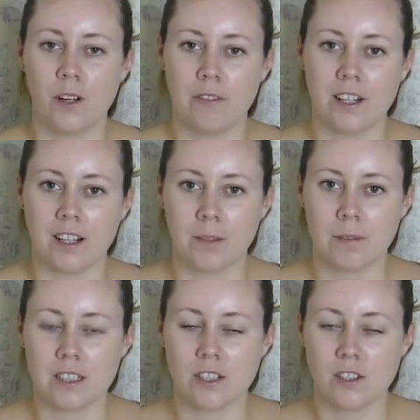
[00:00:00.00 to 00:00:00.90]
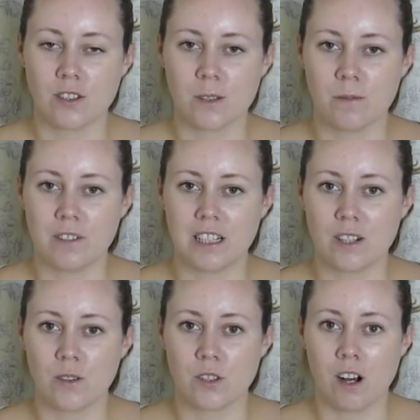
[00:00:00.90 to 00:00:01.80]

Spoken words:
if you'd like me to do some videos